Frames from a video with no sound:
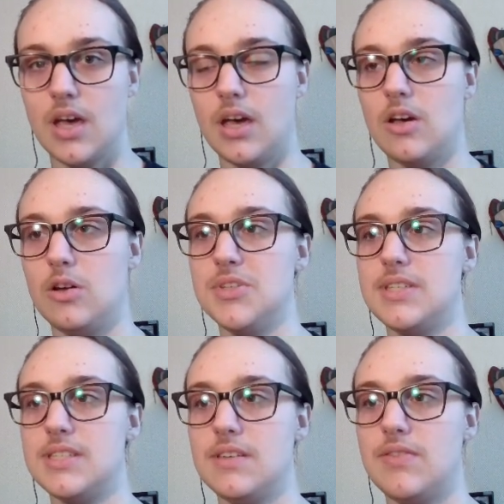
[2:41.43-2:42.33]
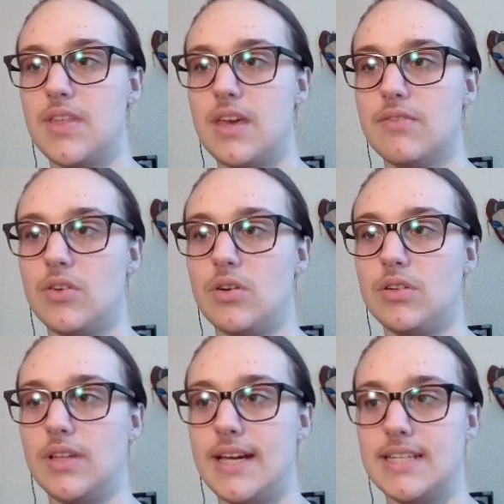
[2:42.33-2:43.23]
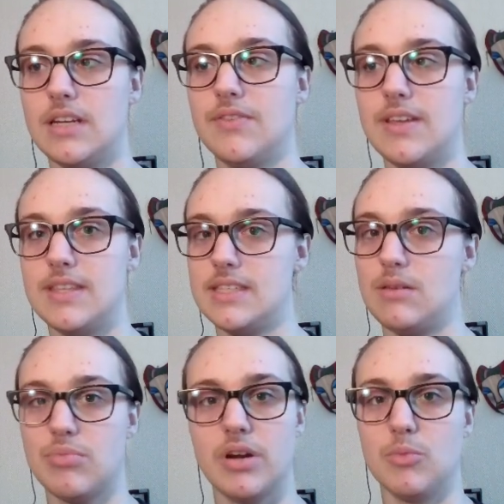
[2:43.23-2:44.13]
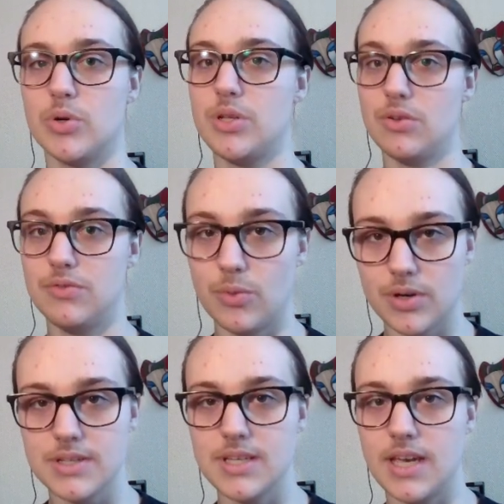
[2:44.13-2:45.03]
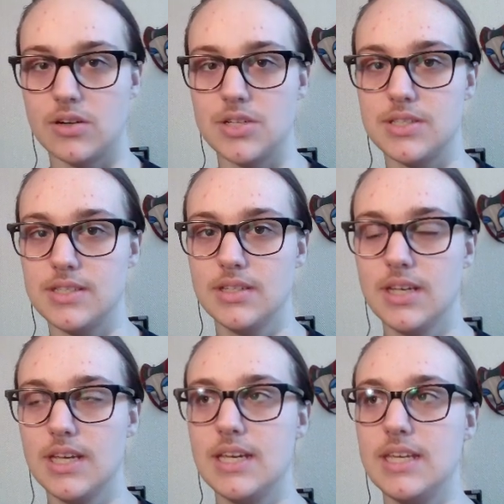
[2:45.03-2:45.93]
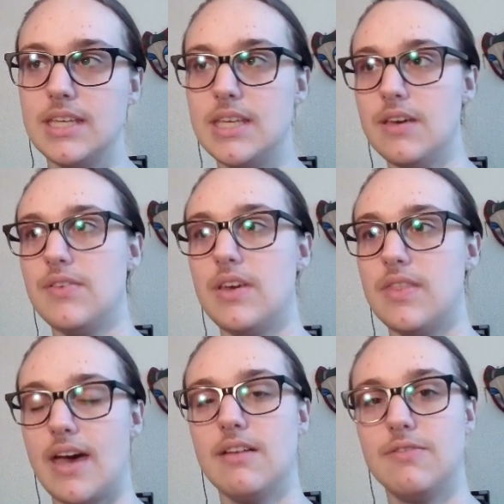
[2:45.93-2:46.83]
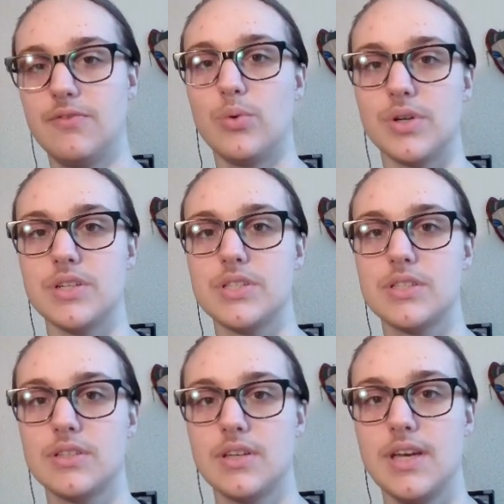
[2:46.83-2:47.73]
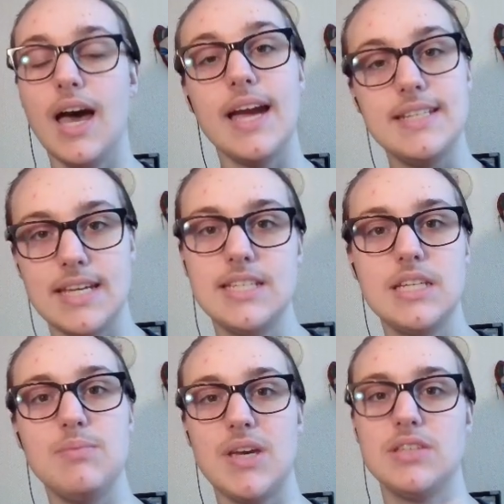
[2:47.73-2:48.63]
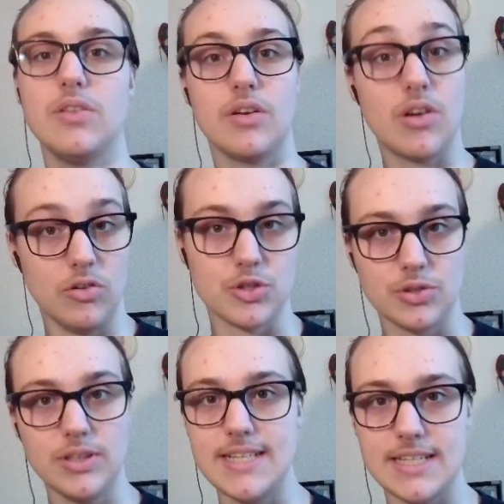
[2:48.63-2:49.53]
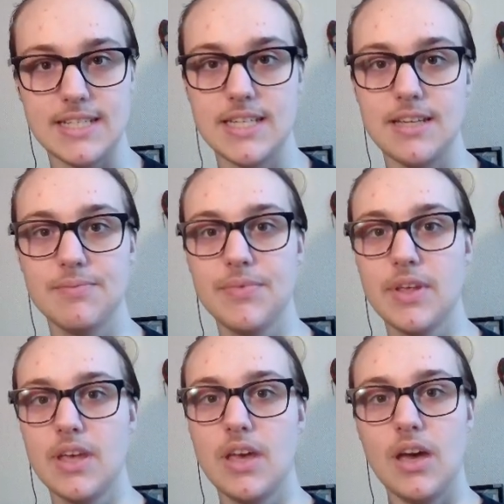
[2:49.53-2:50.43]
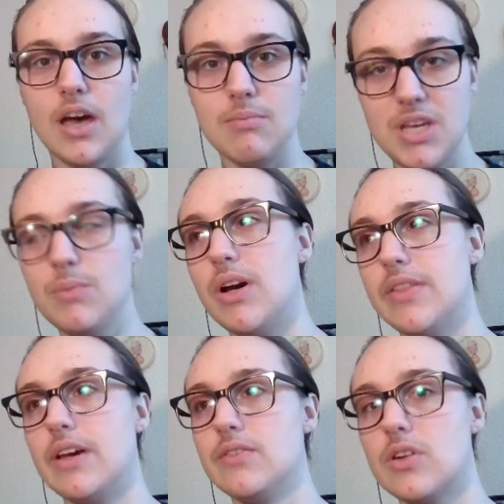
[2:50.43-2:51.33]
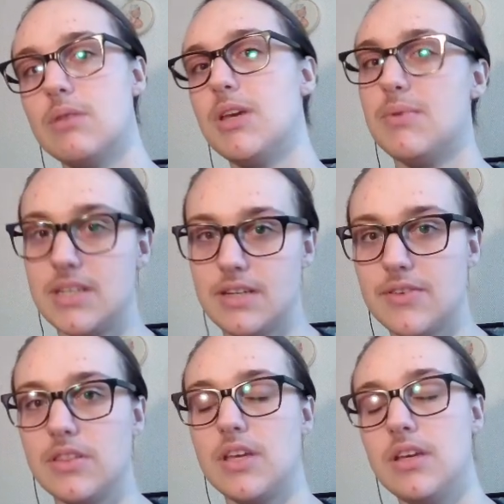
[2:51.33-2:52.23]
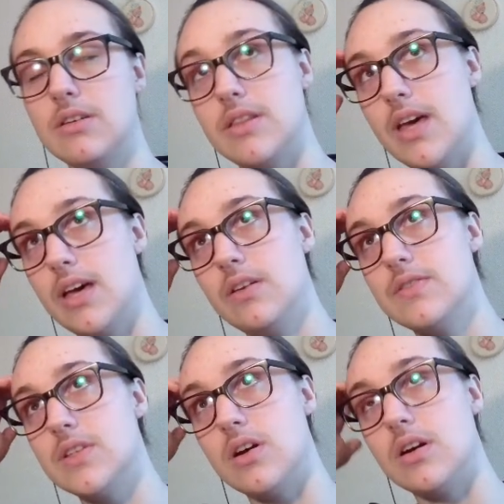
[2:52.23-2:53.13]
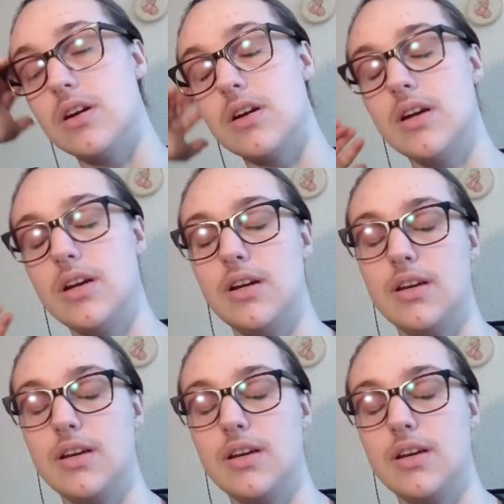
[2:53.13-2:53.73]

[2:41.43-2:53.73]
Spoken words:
almost as if they have all identified the same primordial force and are just giving that force identity based on their cultural identity. Meanwhile, the elves are going to be a bit different. The elves are